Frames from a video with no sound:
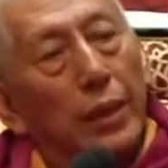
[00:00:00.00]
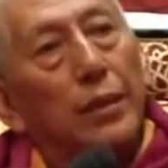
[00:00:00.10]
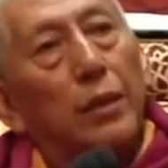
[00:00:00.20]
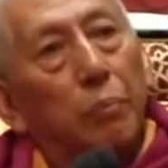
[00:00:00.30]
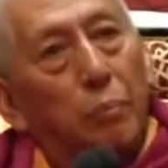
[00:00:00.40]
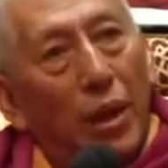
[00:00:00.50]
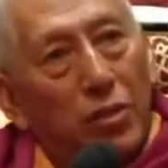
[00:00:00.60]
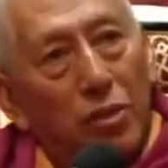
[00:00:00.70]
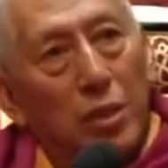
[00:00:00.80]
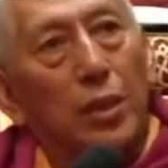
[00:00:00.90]
The
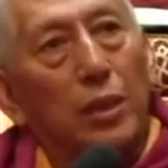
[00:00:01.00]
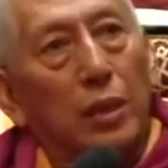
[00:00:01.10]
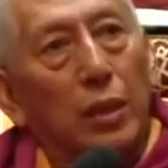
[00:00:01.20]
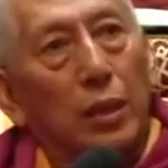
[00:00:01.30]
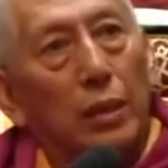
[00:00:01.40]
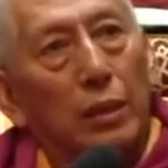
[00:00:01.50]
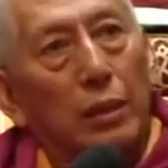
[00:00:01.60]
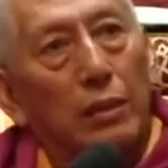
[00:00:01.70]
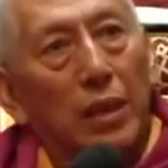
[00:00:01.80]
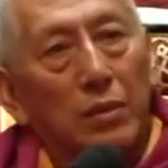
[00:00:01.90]
basic
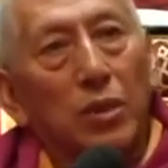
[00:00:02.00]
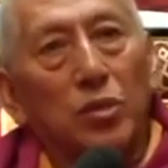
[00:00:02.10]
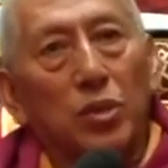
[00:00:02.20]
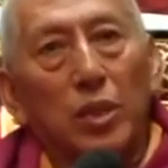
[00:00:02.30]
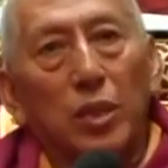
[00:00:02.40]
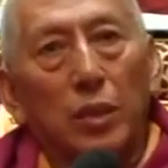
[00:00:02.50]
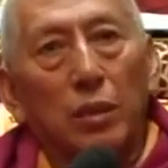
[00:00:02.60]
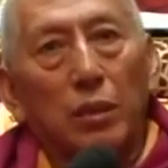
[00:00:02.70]
necessity